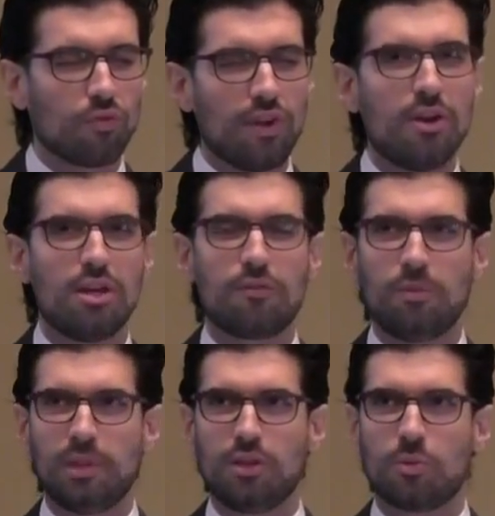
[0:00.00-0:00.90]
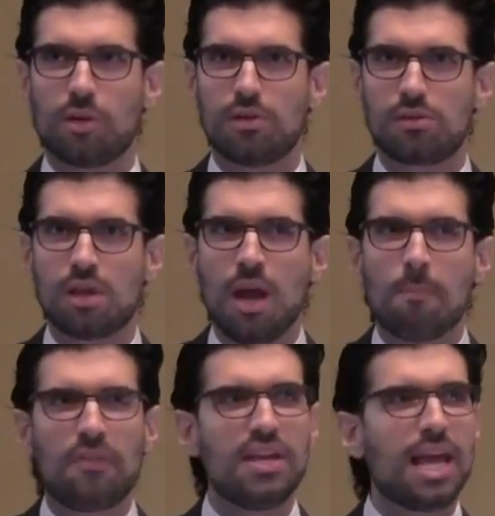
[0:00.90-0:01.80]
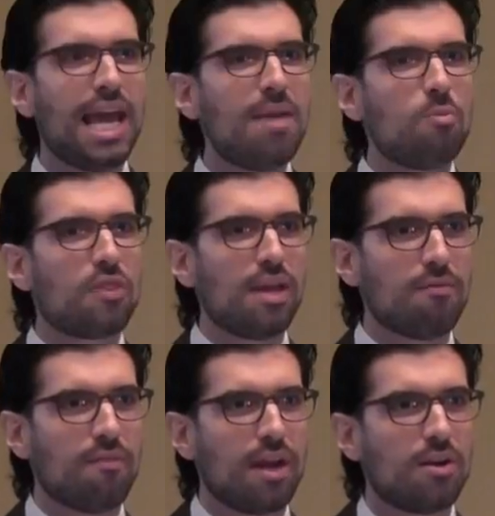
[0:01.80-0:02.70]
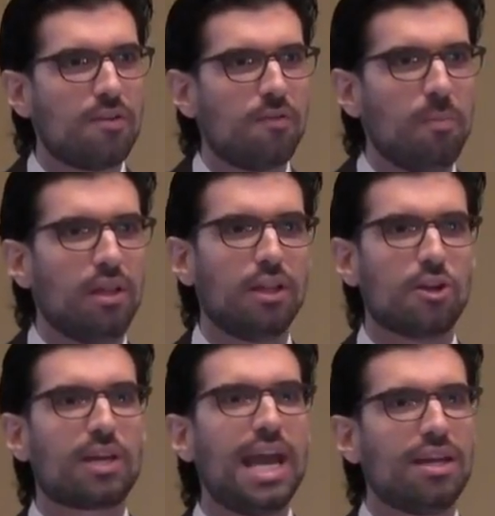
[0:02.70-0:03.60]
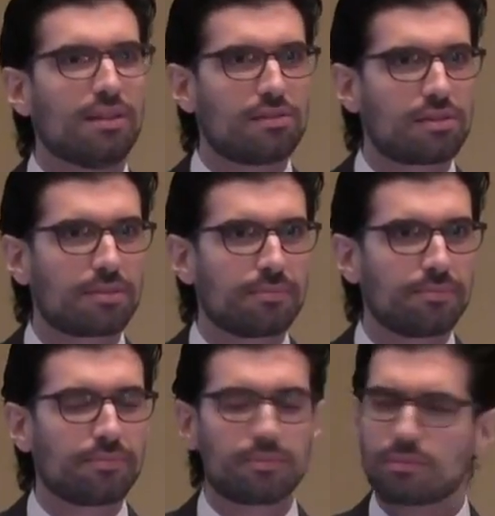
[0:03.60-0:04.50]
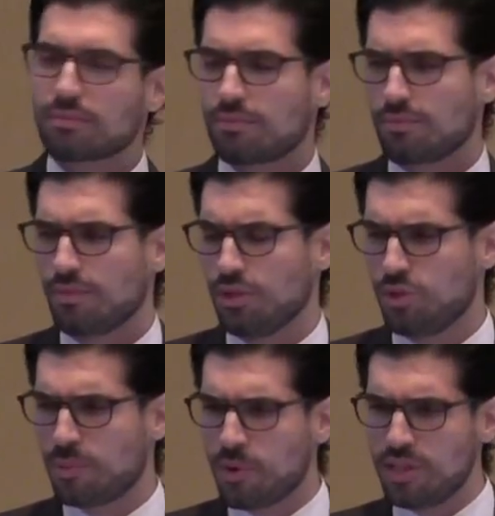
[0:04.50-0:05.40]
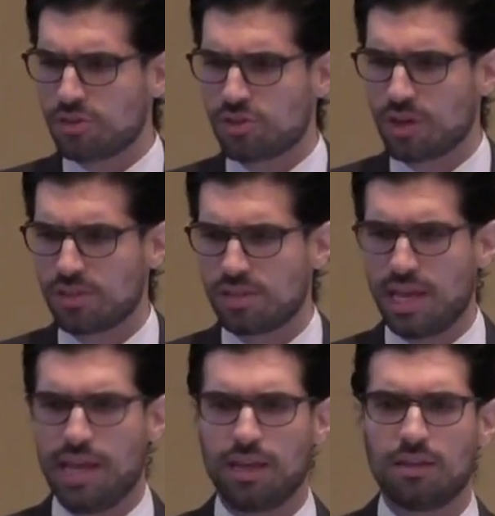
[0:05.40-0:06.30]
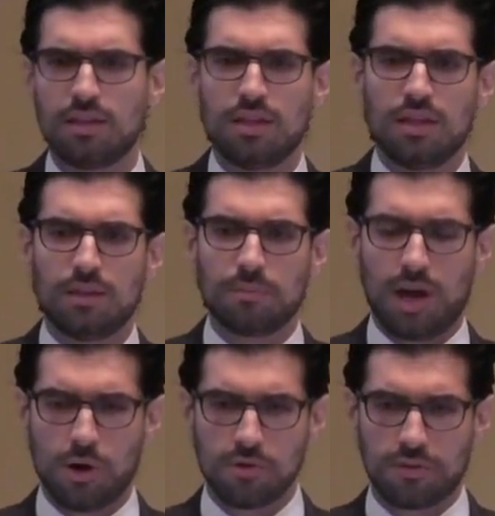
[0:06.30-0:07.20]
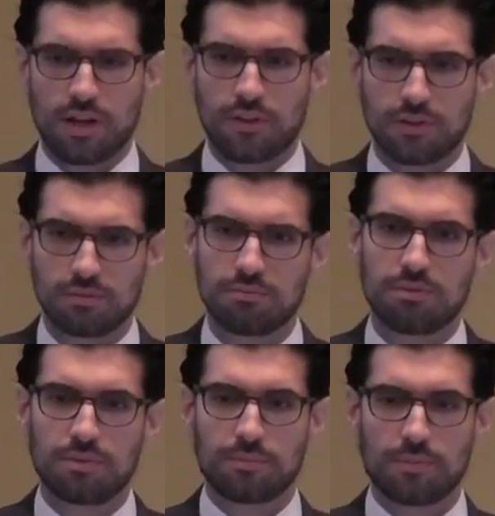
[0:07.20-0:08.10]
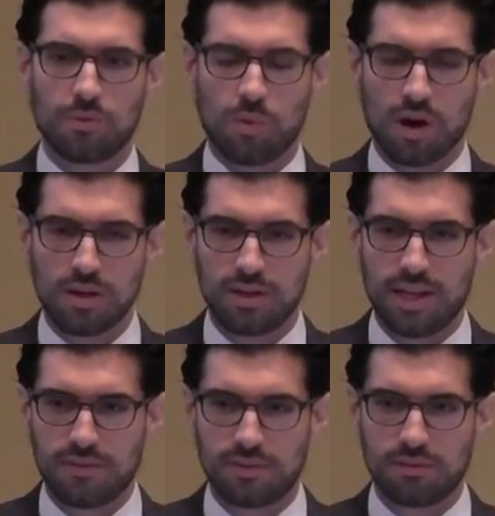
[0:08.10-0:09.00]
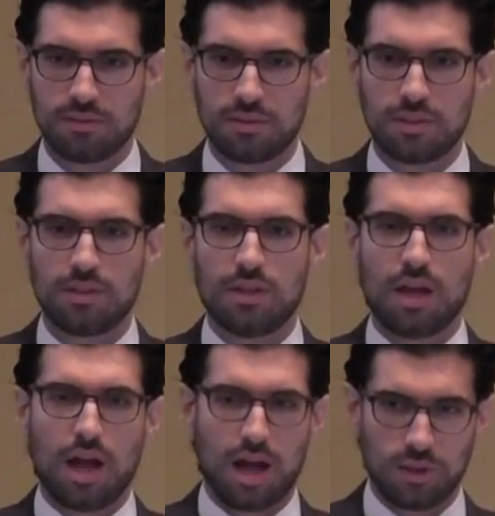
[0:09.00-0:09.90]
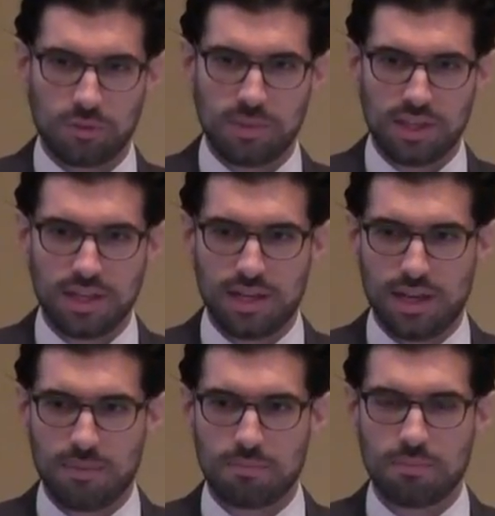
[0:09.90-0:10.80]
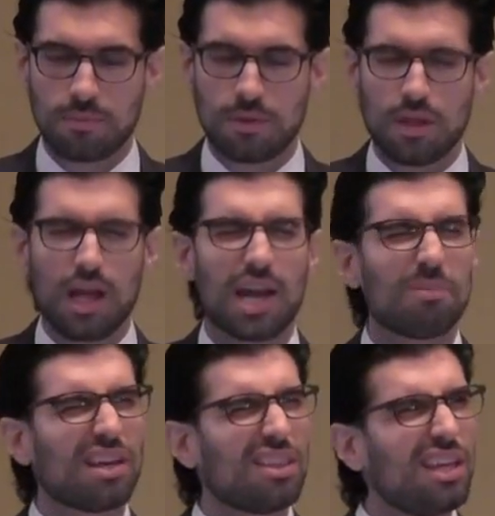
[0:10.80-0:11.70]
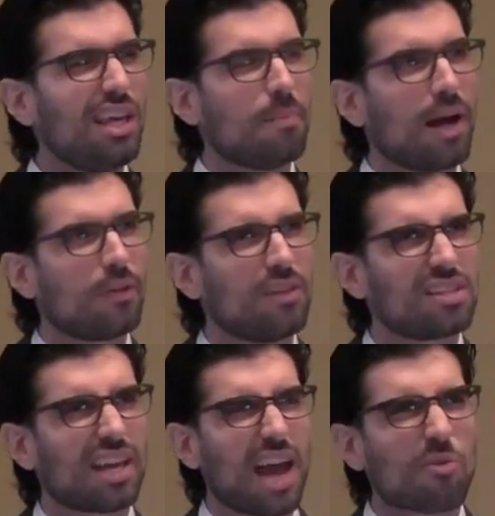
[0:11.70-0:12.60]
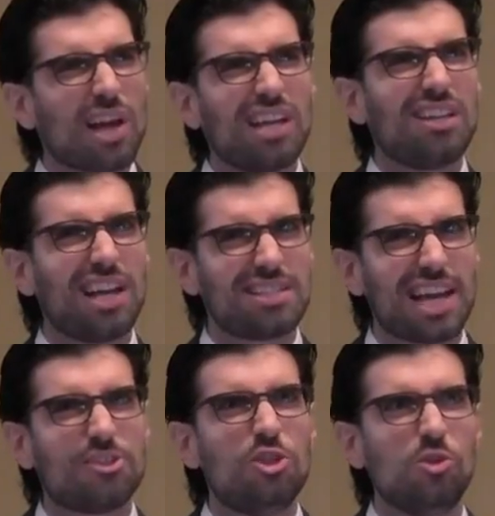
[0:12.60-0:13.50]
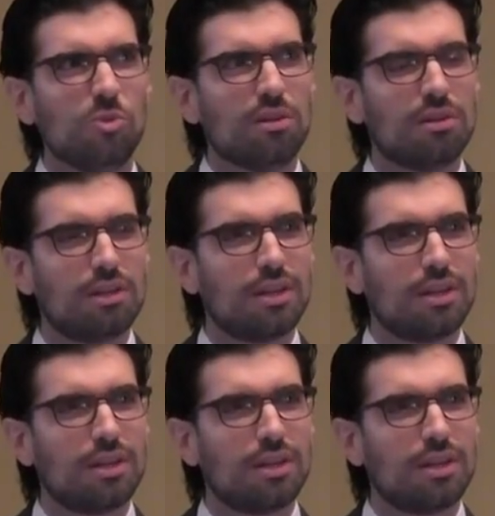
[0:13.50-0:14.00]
But they came with a very familiar cadence. So the priest starts saying, "Our Father, who art in heaven, hallowed be thy name." And I'm like thinking about this. Like I recognize that tune,